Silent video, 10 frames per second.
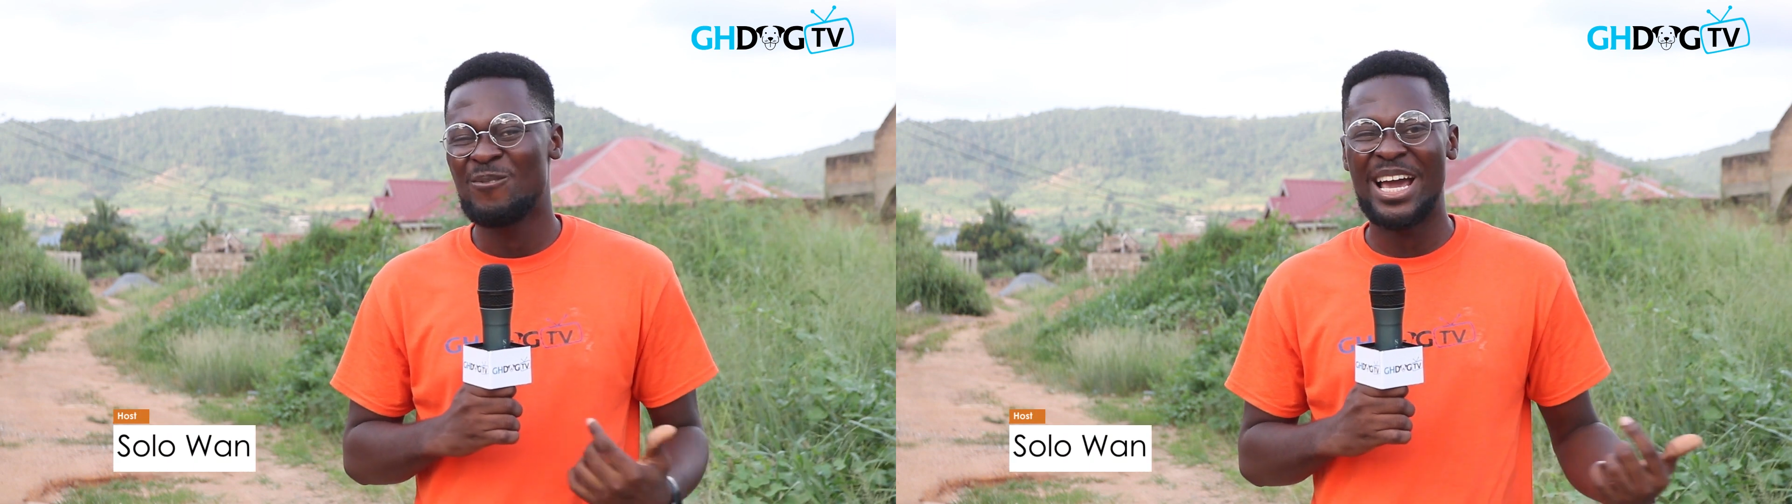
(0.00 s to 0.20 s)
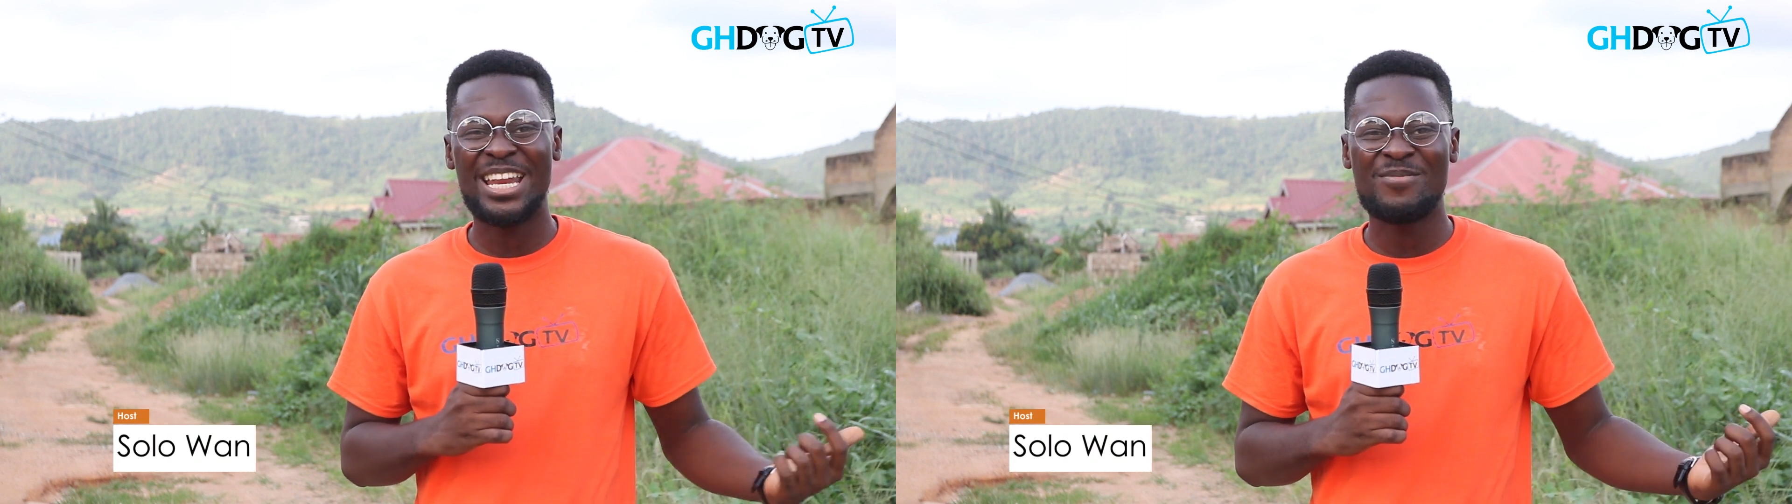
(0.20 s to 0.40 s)

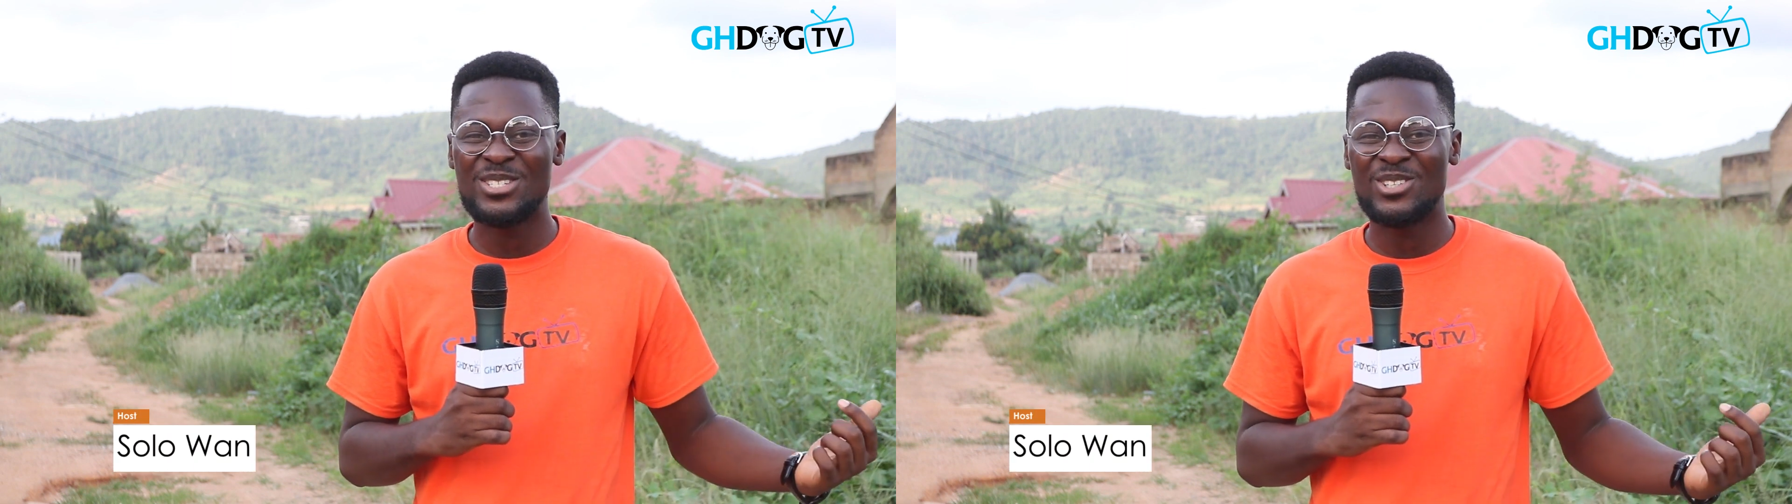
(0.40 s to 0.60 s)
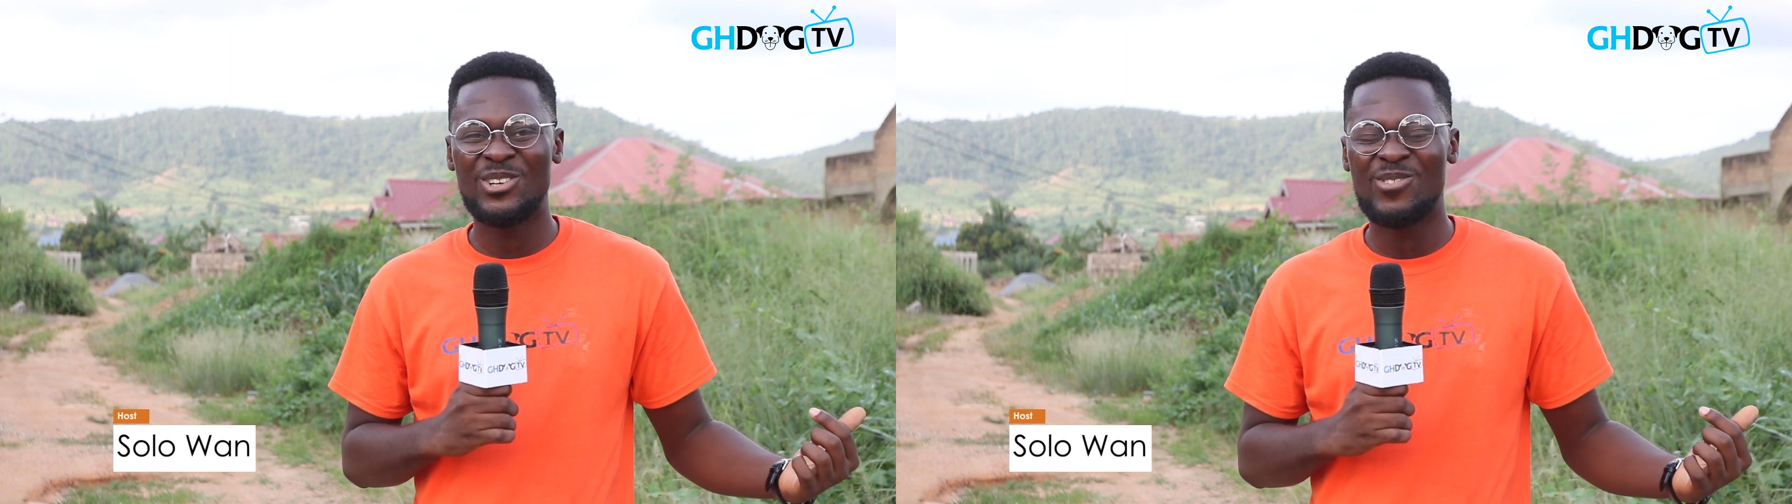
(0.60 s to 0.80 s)
My name
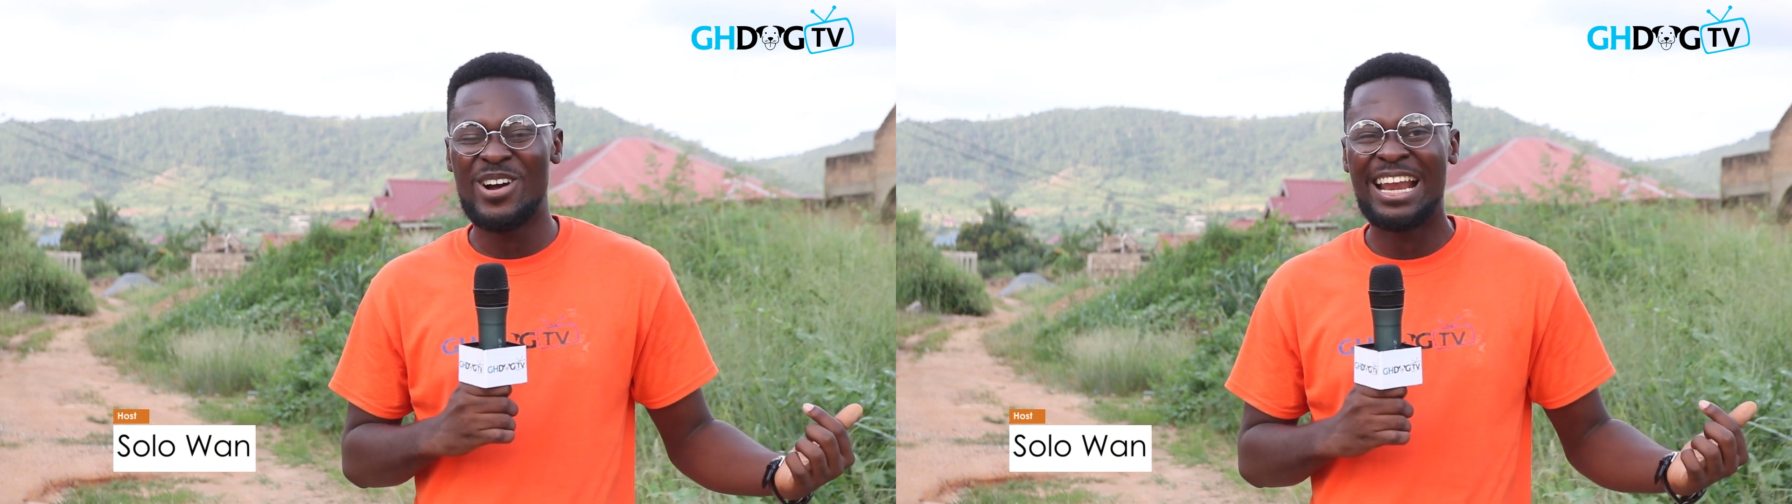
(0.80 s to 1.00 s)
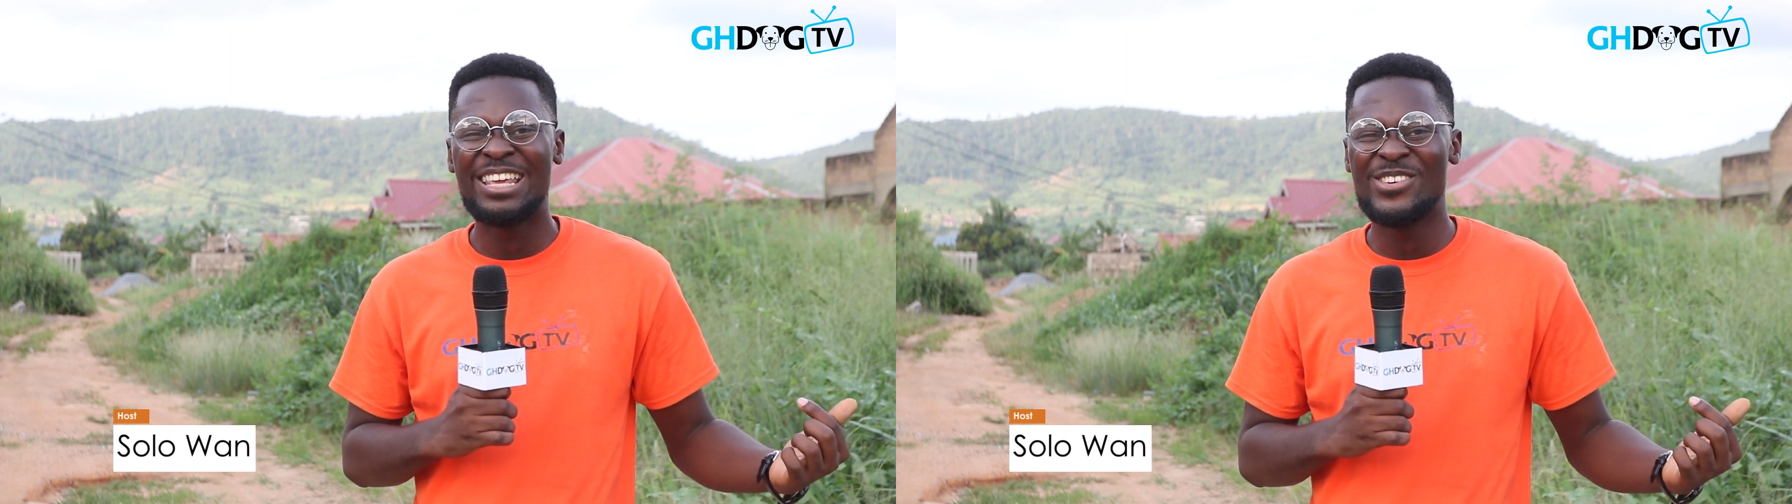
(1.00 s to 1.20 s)
is Solo
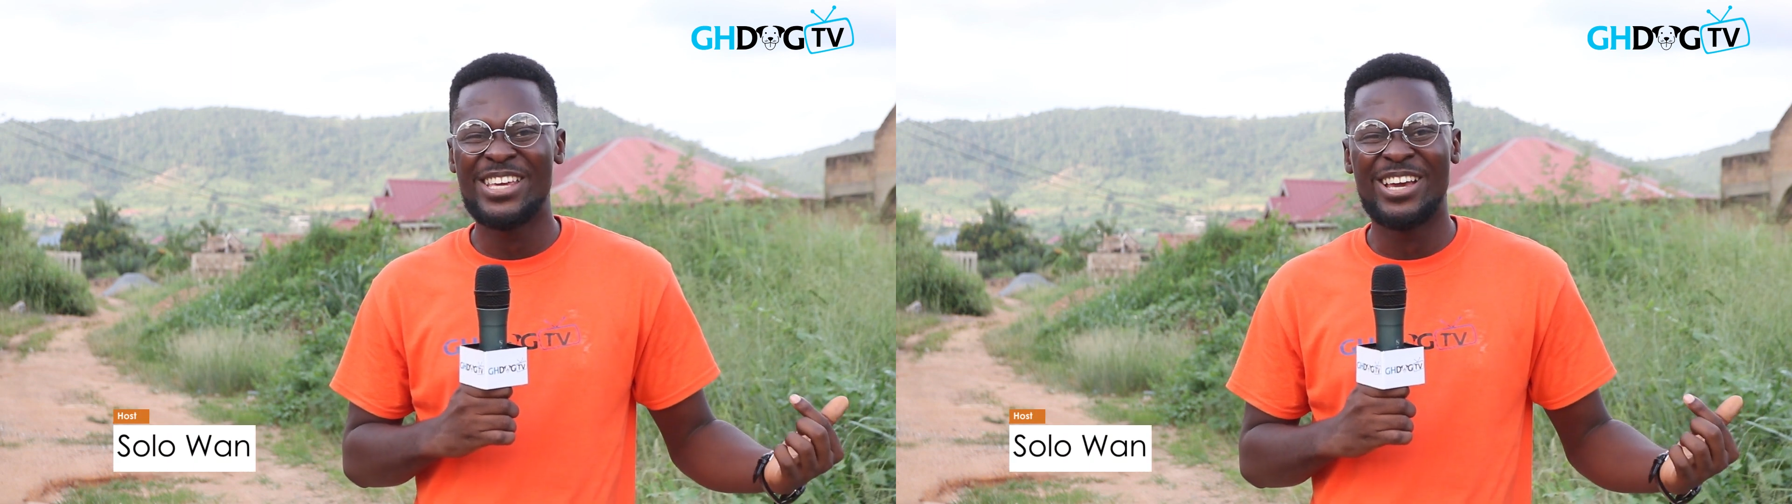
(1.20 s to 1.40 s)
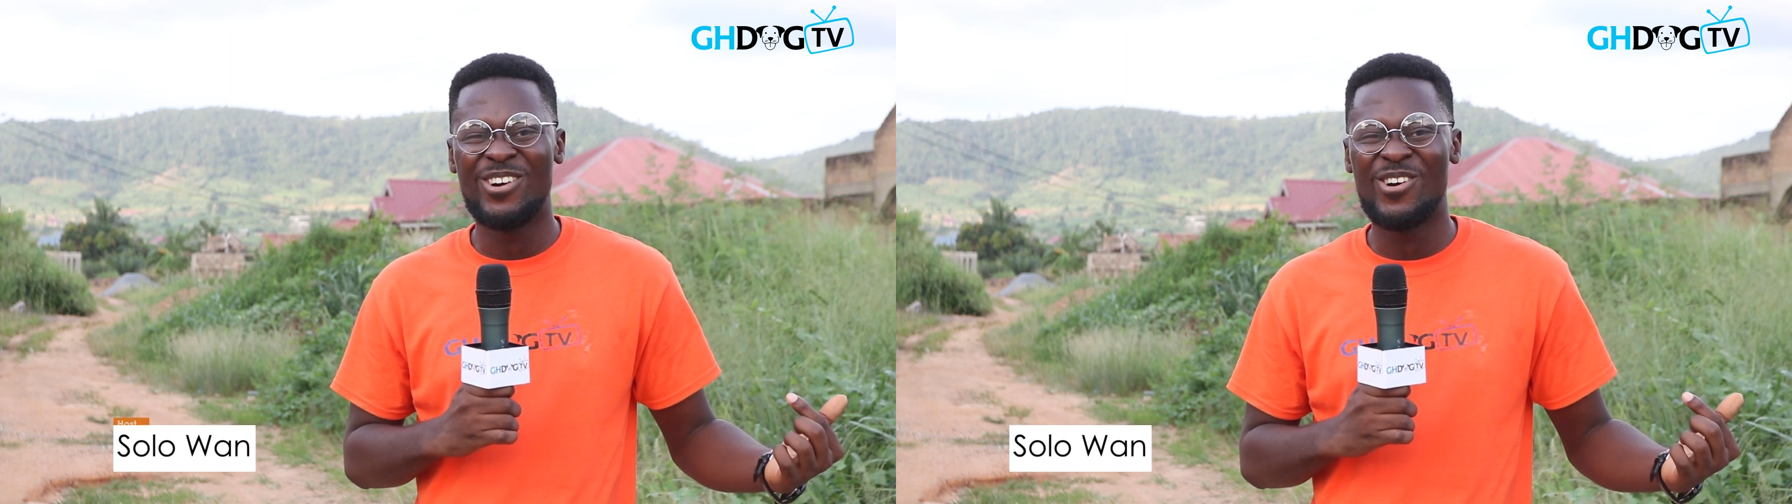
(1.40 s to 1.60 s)
Wan. You
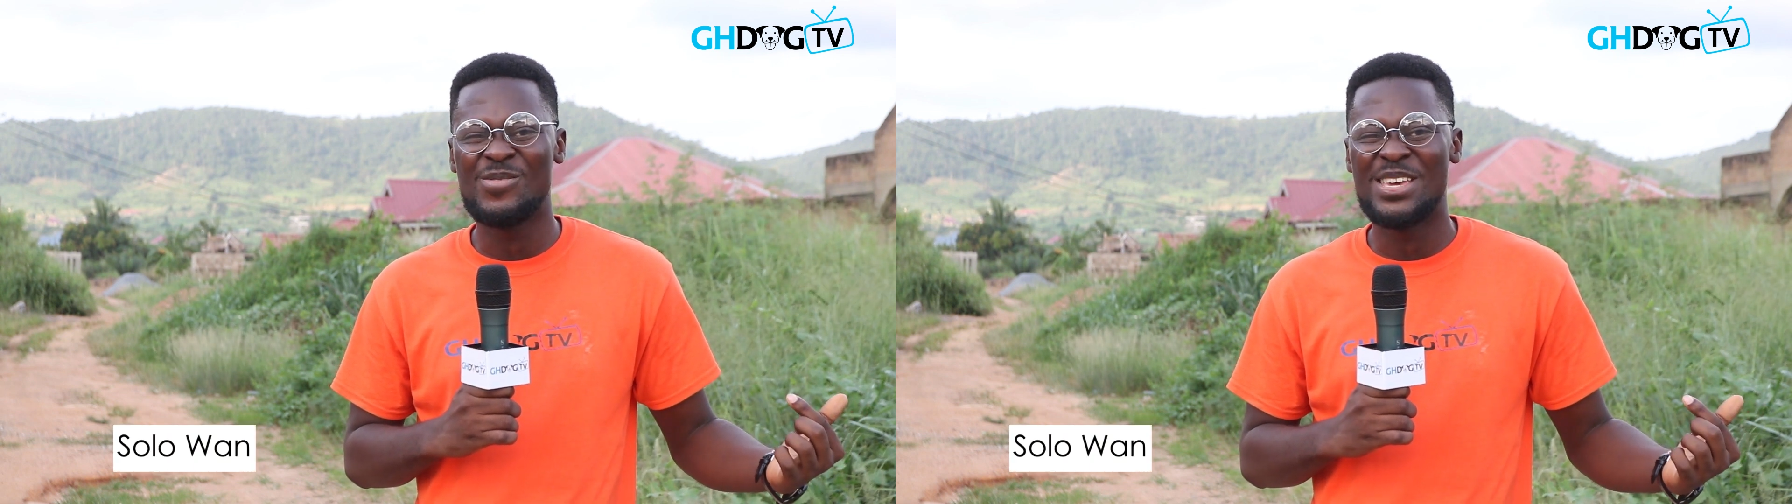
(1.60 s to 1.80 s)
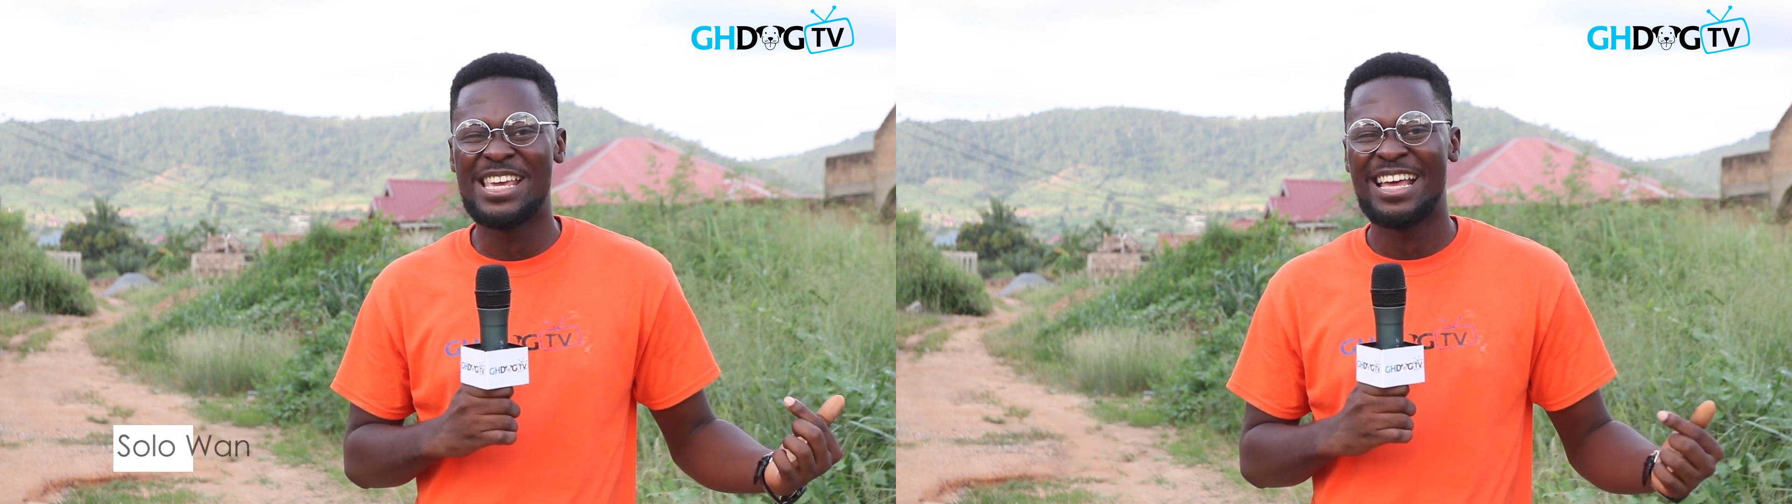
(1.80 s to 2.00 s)
can
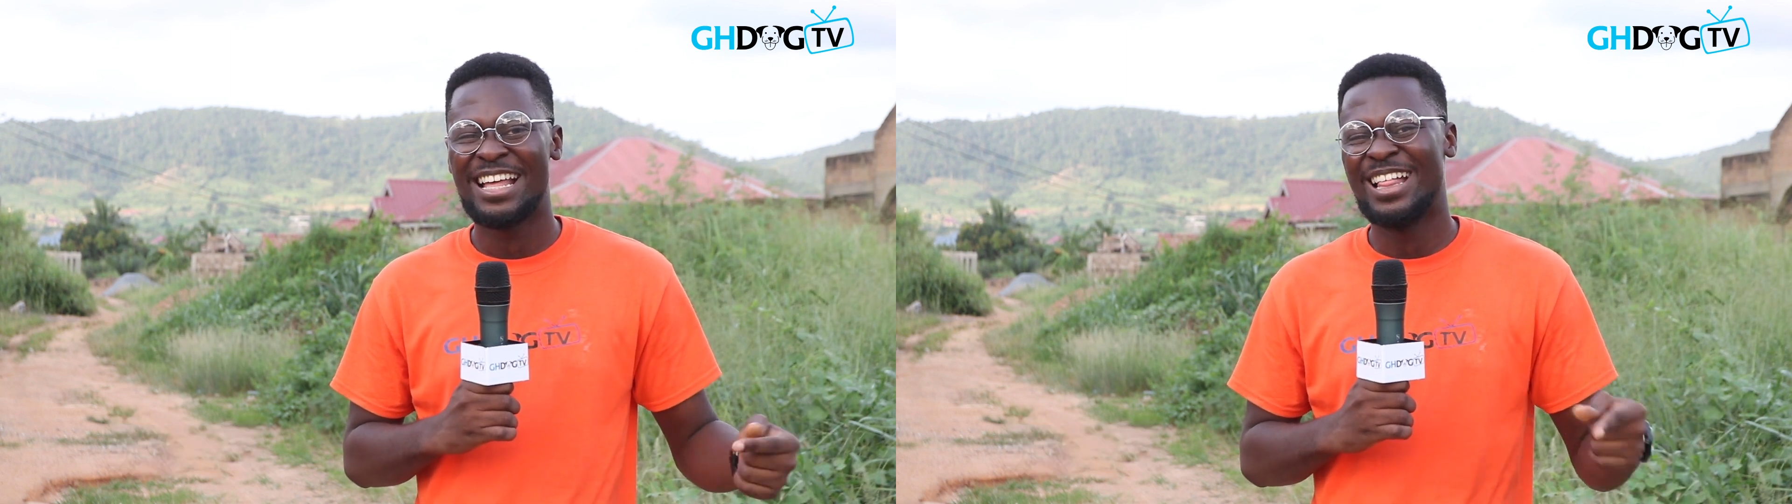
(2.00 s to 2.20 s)
call me